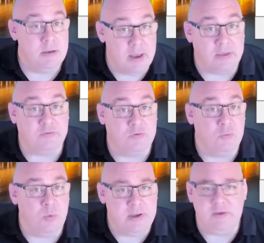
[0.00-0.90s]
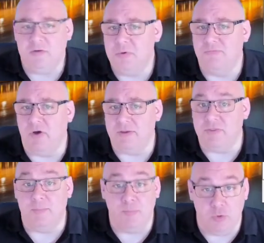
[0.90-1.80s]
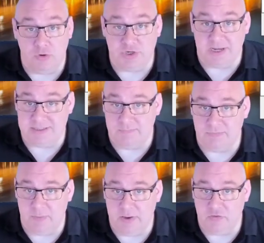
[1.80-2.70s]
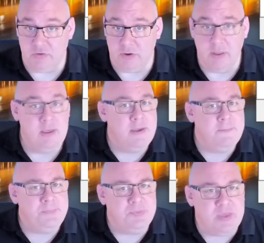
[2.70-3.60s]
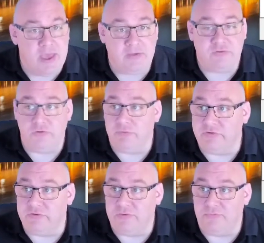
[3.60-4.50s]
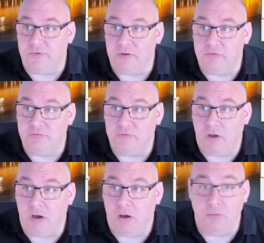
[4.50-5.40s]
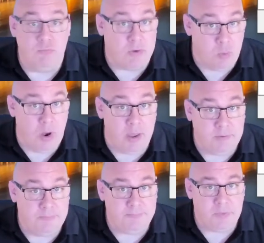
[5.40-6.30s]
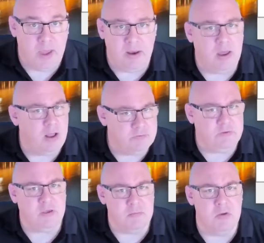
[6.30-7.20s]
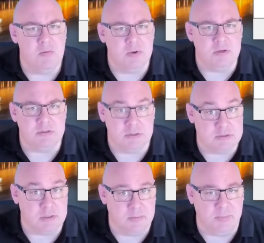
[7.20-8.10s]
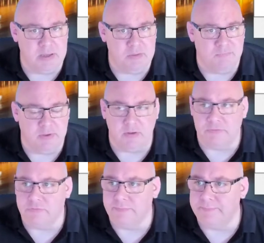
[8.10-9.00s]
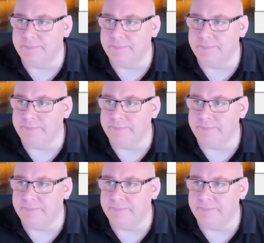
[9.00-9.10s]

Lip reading: Next, we need to provide the project information. The asterisked fields are required, and I'll take a moment just to complete the fields.